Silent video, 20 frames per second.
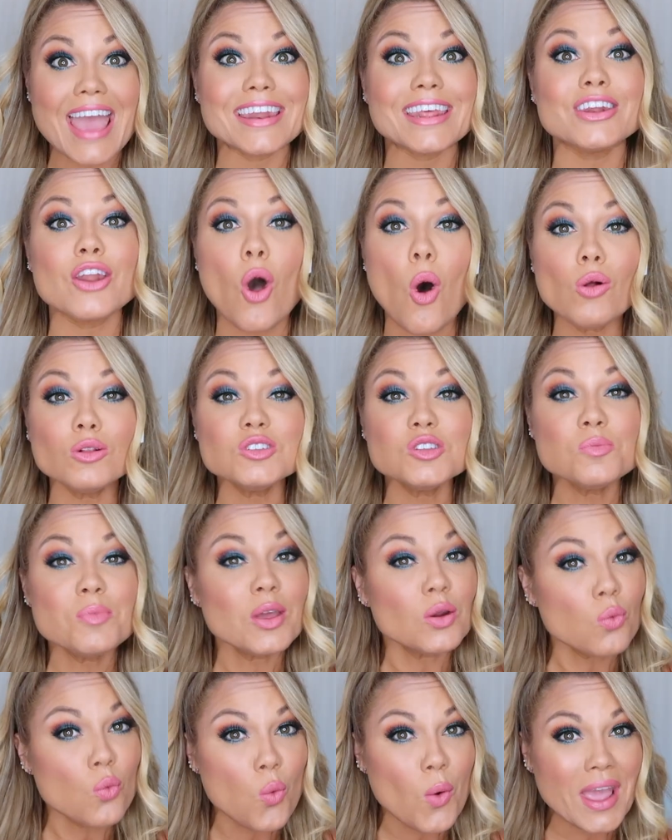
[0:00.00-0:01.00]
and an
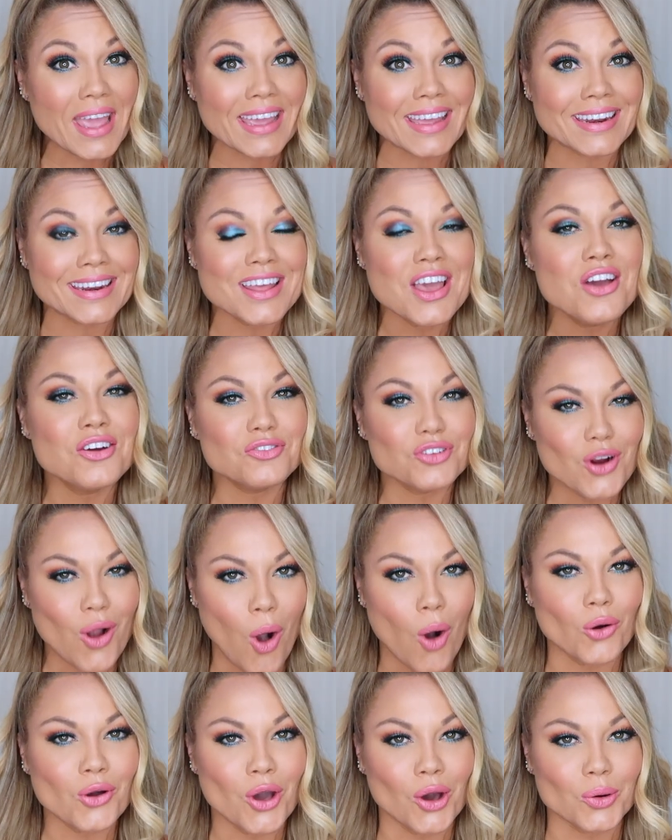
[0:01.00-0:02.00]
ultimate win for
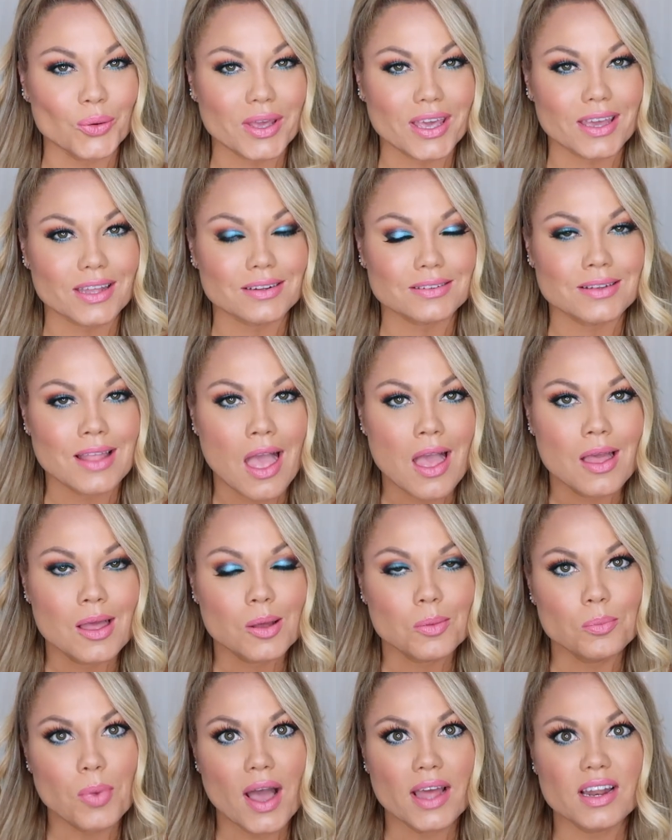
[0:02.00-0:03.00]
Hulk Hogan.
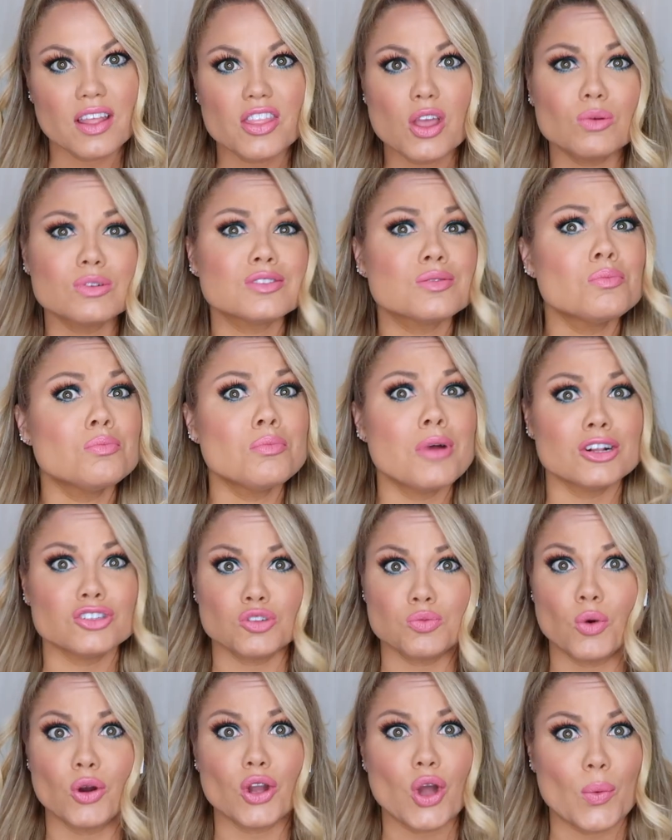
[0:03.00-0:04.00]
But there was
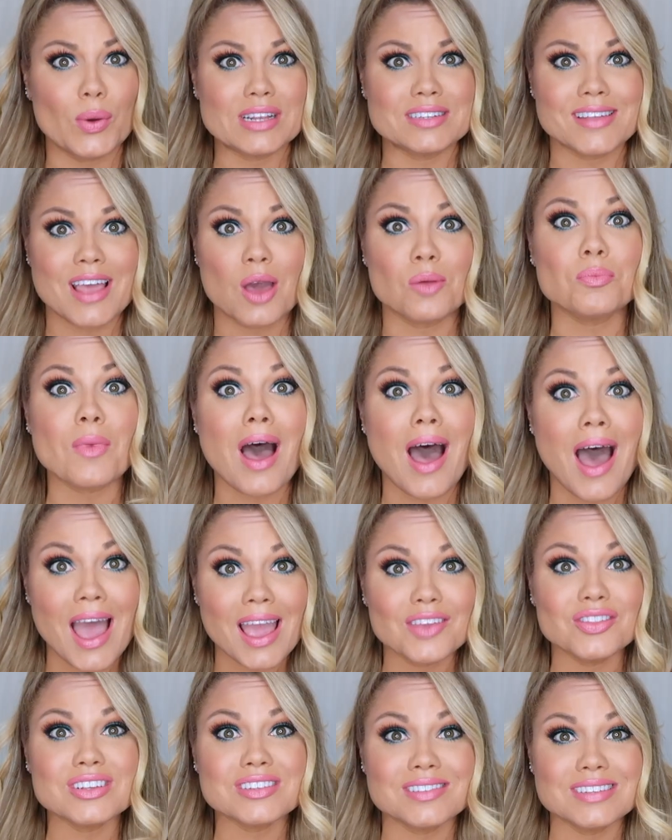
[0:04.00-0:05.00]
much more going down
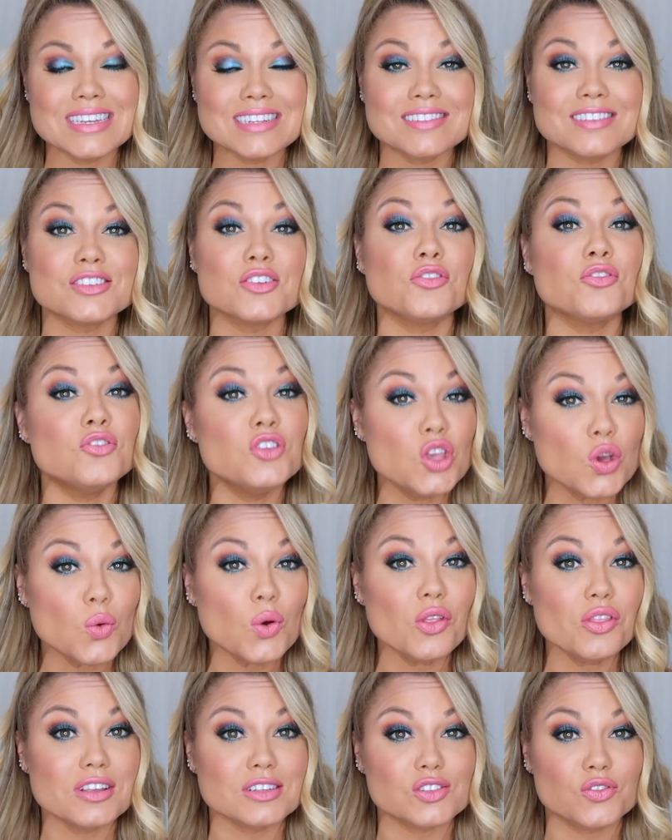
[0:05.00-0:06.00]
behind the scenes to
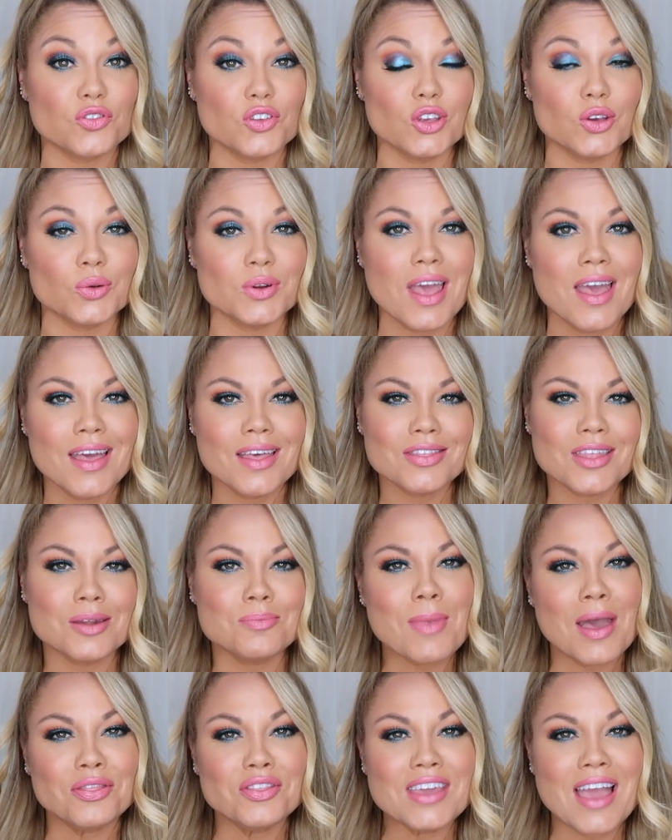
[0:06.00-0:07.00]
fuel this feud
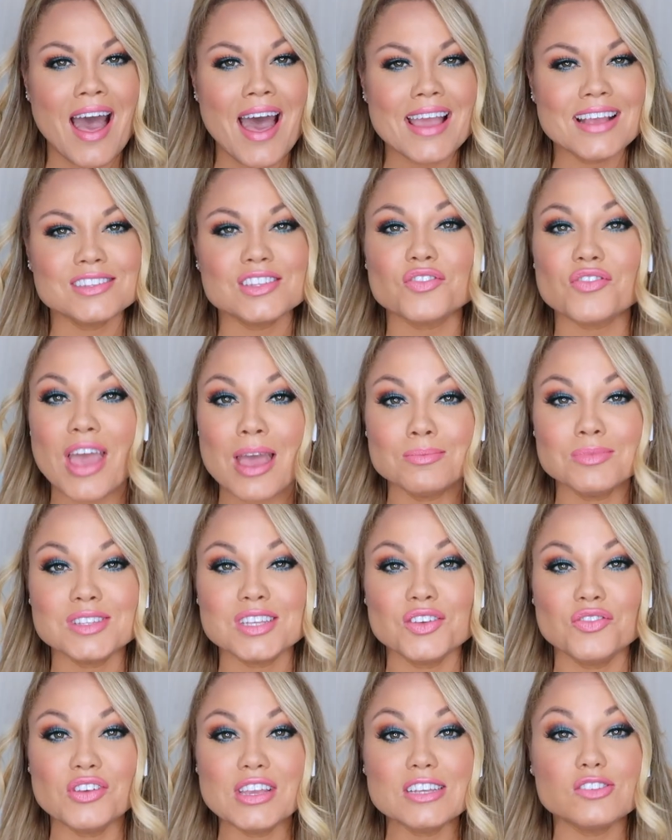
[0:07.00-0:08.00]
than met the eyes of
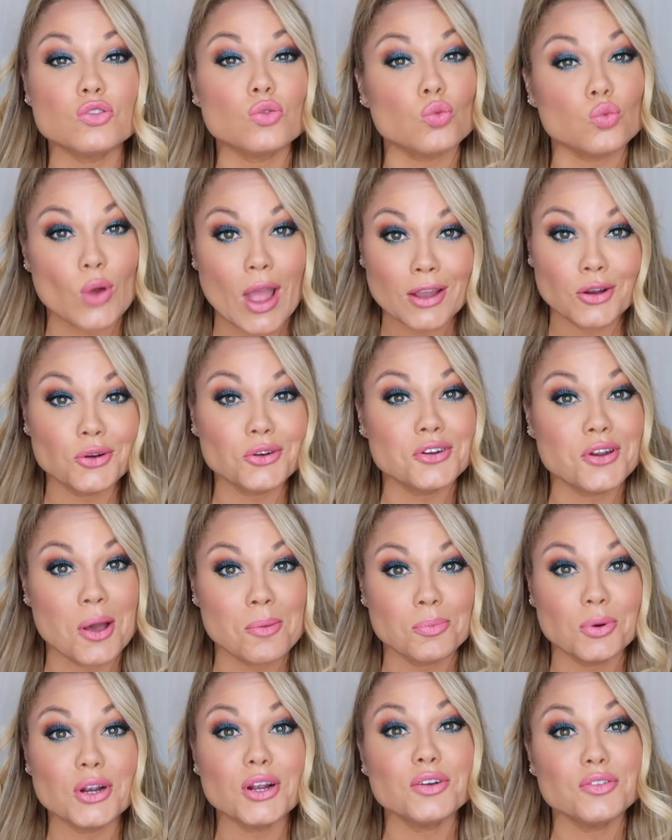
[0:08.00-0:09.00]
MTV's record
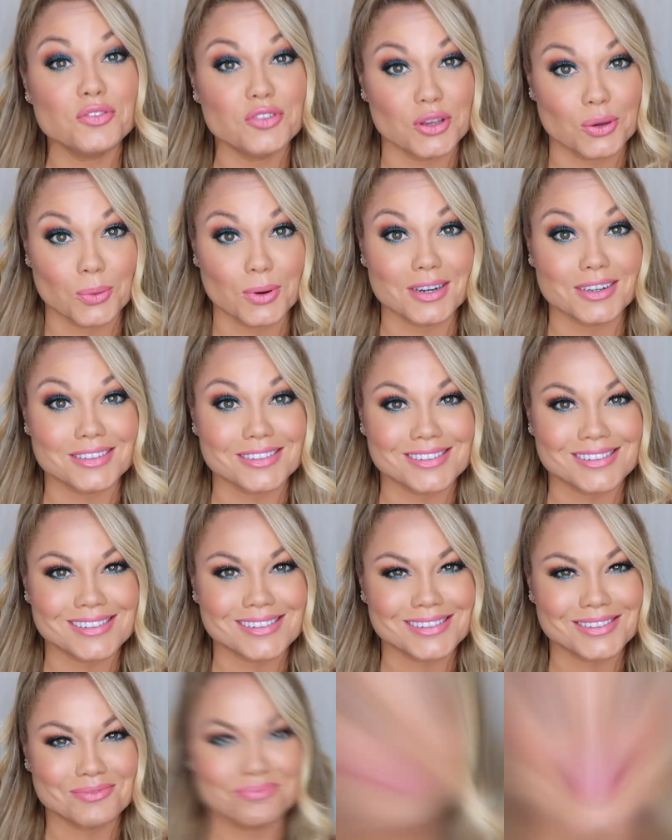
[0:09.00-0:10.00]
number of
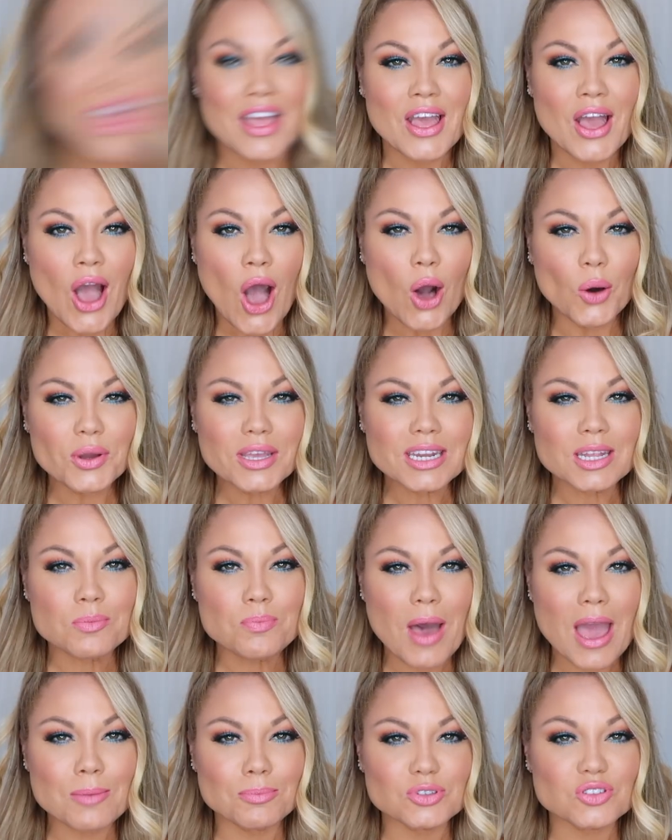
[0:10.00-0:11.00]
viewers. Hogan and
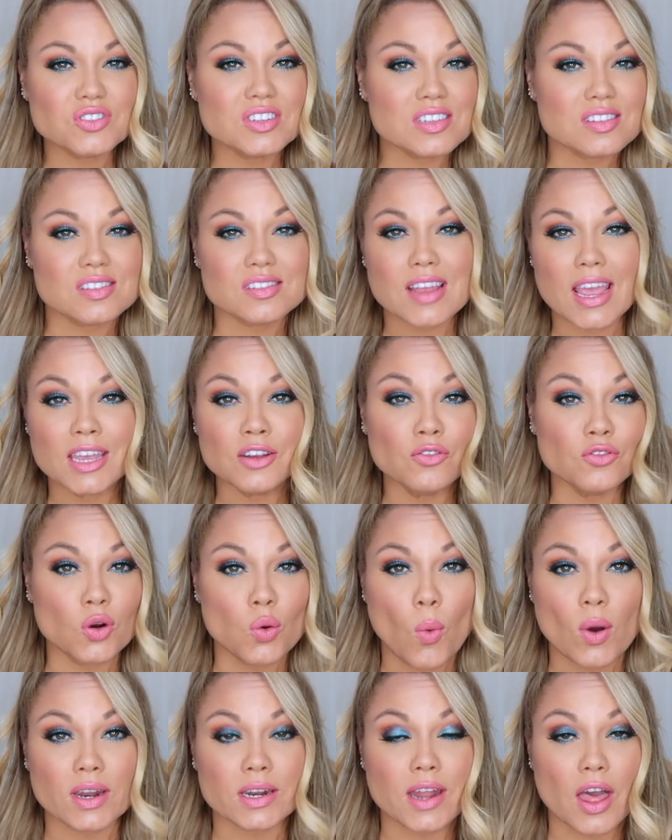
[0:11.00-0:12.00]
Piper's disdain for
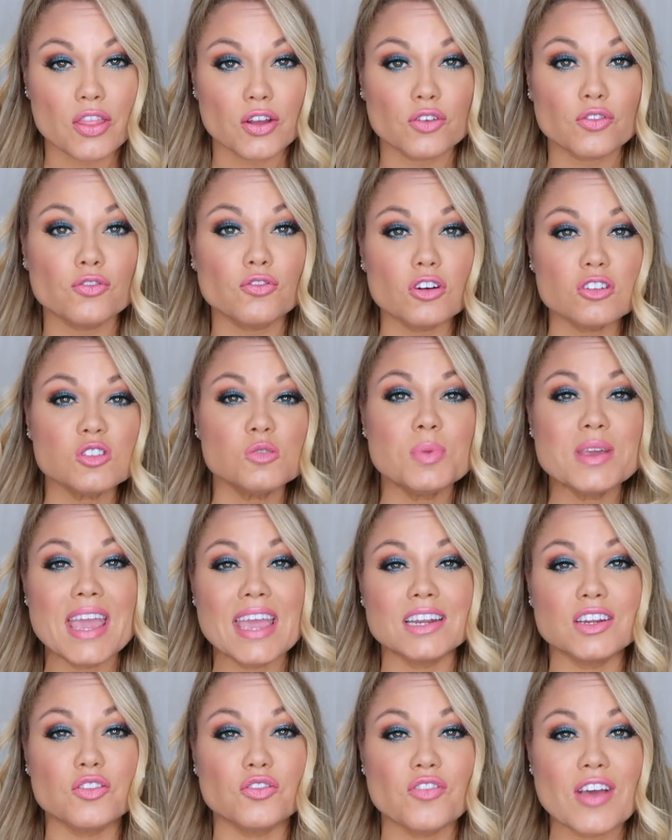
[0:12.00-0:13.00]
one another first
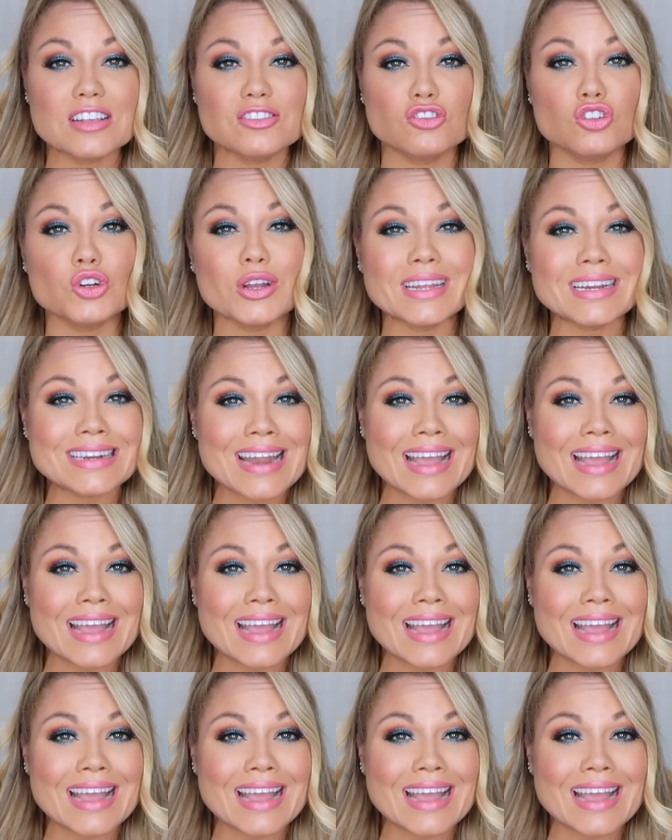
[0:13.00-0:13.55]
began to fester in